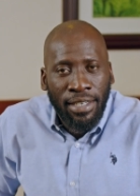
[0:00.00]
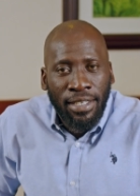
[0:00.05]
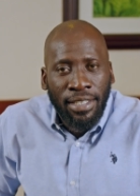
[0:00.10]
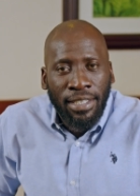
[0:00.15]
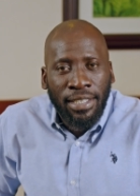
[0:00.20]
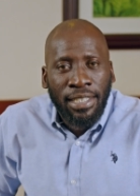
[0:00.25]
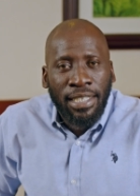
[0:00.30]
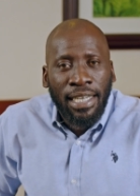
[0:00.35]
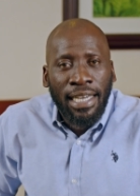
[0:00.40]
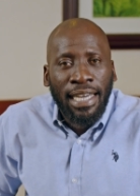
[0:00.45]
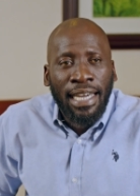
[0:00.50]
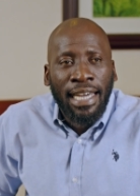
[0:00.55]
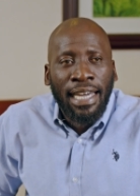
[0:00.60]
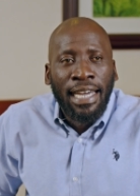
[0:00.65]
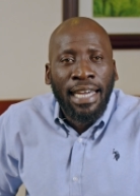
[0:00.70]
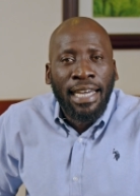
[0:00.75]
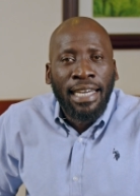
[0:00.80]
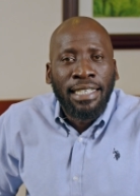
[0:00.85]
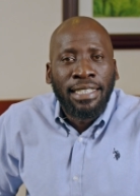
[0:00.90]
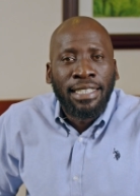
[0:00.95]

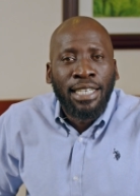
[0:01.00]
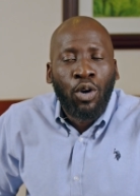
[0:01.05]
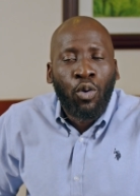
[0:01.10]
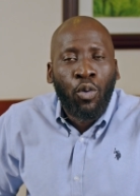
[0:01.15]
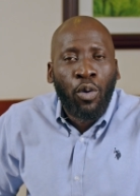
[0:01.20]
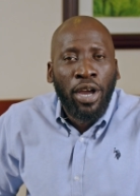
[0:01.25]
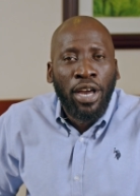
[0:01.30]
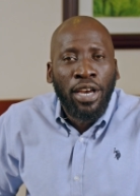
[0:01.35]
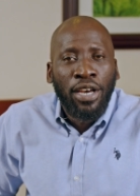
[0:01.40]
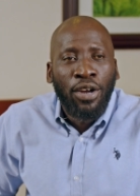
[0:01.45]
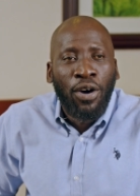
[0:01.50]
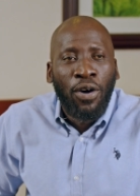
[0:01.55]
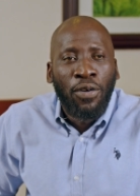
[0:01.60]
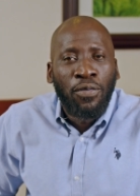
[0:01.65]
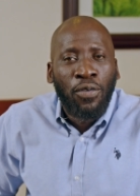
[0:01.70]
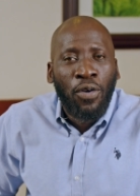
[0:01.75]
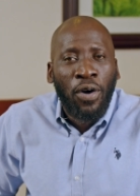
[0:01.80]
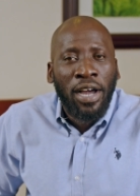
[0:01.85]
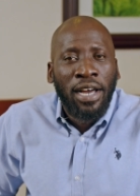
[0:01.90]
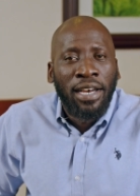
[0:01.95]
She is the queen
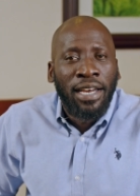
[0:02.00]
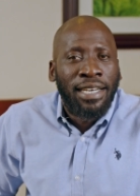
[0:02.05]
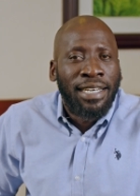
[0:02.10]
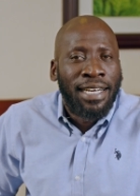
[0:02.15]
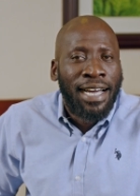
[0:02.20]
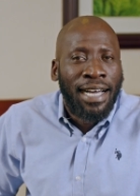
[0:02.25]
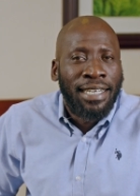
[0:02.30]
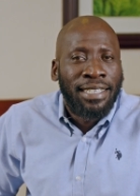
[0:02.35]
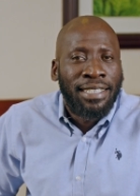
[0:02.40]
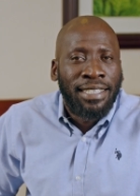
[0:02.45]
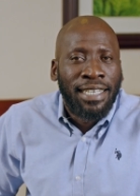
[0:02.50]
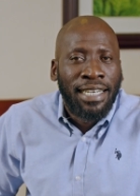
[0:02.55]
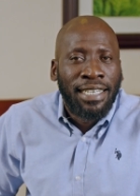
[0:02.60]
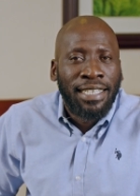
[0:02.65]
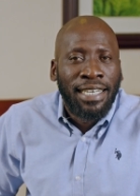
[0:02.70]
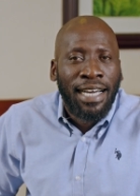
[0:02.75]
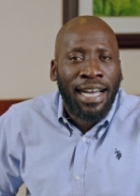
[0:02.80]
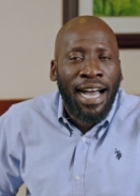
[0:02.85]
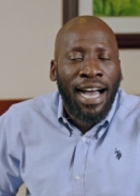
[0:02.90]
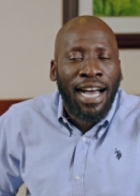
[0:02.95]
of oil and gas
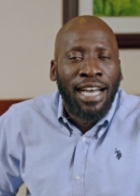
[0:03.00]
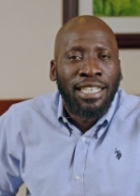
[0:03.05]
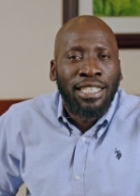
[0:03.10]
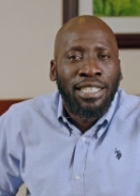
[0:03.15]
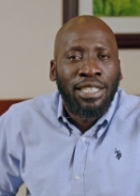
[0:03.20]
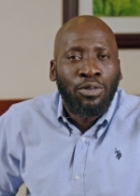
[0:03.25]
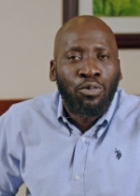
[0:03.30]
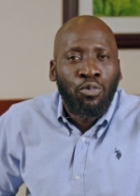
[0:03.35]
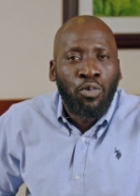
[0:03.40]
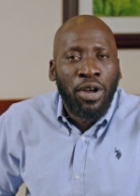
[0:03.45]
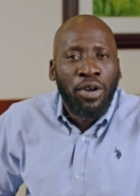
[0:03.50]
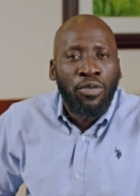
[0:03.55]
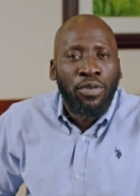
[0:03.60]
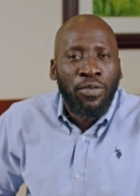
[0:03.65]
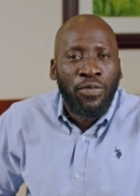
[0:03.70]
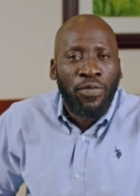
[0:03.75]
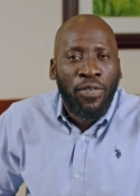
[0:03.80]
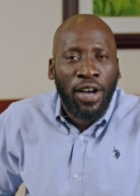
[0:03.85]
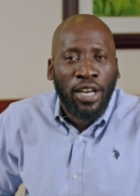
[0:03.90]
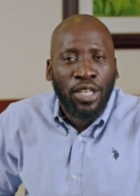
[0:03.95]
sector, as we
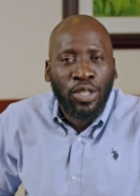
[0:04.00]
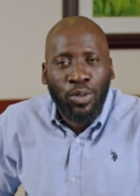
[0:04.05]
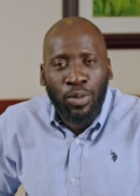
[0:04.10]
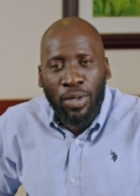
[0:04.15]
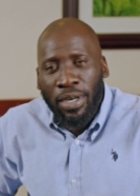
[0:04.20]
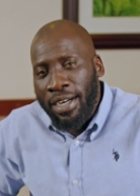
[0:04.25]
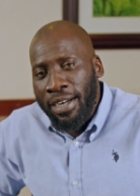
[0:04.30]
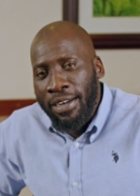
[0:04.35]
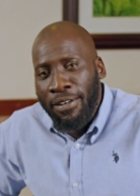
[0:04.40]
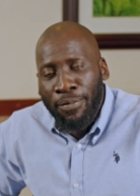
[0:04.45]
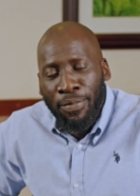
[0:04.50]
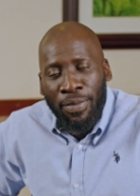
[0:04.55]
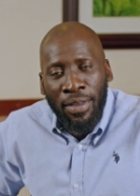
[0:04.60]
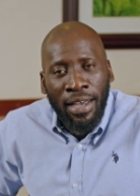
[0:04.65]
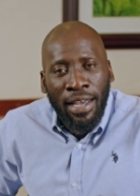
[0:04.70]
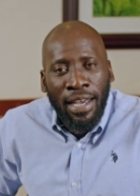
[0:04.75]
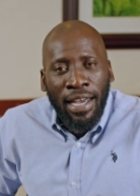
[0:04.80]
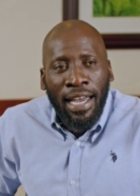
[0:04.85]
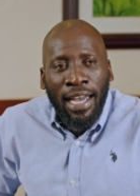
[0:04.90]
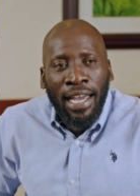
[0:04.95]
refer to her,
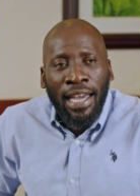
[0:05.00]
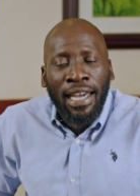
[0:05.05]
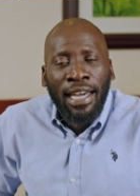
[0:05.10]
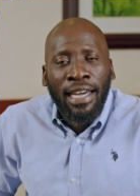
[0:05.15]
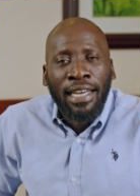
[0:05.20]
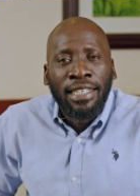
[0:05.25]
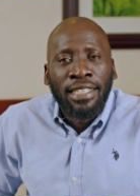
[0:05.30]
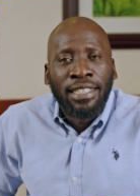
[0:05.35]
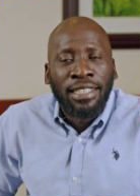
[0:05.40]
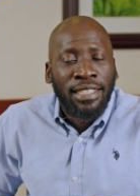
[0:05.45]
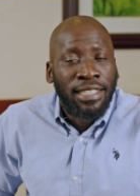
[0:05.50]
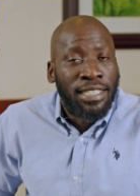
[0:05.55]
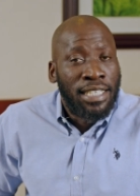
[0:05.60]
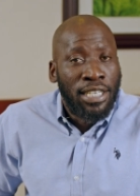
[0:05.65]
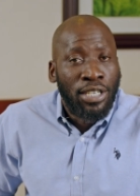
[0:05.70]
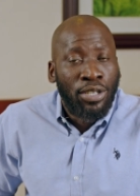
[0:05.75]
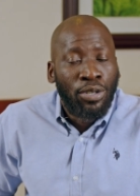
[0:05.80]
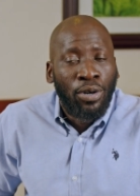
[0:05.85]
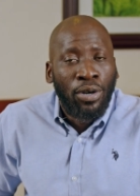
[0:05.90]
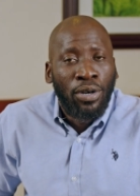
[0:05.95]
and she's seen
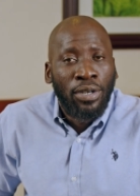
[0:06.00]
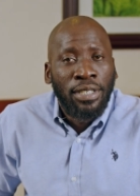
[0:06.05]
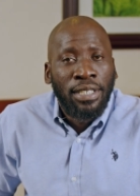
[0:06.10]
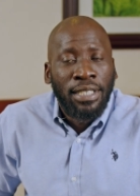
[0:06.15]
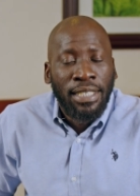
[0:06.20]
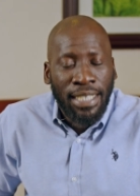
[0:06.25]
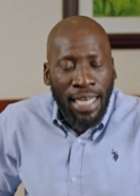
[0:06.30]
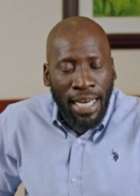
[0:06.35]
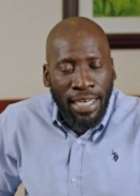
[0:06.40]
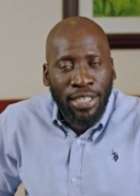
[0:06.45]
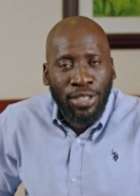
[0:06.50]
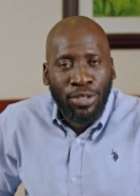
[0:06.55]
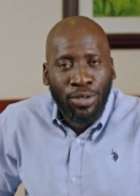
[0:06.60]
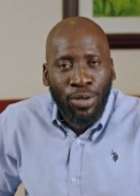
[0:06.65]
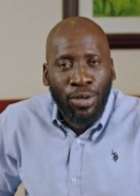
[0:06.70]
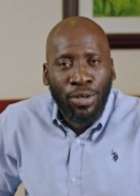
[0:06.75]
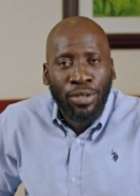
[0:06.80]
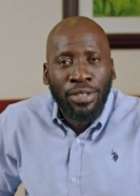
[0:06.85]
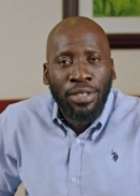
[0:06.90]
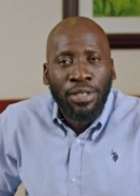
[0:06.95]
it all, done it
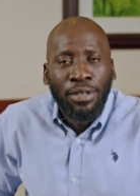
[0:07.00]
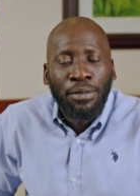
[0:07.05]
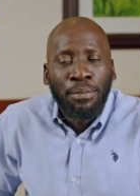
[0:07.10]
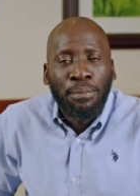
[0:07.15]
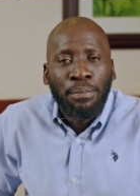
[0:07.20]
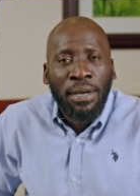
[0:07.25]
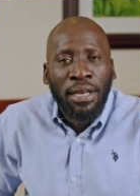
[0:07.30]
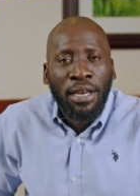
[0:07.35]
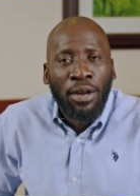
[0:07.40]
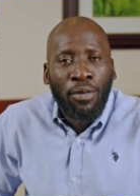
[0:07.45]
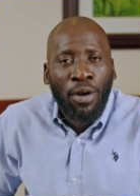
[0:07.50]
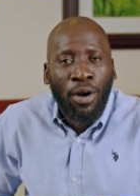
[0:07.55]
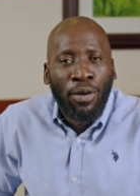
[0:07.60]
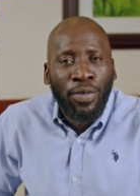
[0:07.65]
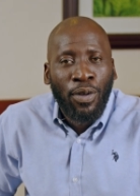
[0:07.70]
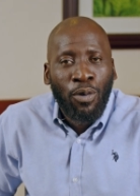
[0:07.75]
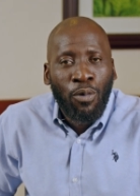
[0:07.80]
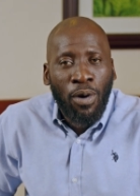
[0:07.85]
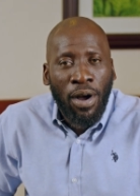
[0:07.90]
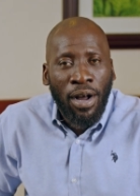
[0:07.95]
all, been around
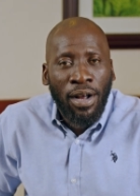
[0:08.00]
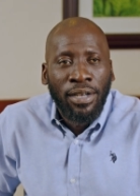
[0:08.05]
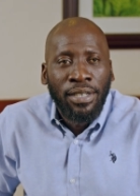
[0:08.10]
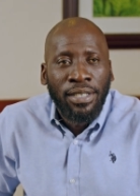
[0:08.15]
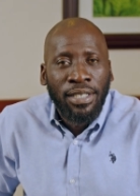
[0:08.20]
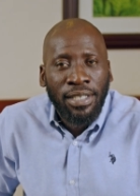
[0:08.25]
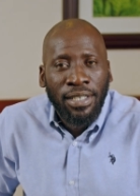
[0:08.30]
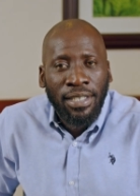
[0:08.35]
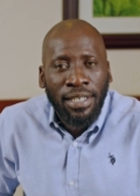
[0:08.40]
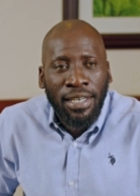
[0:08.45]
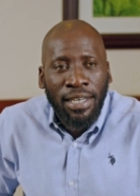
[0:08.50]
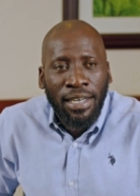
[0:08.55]
the world,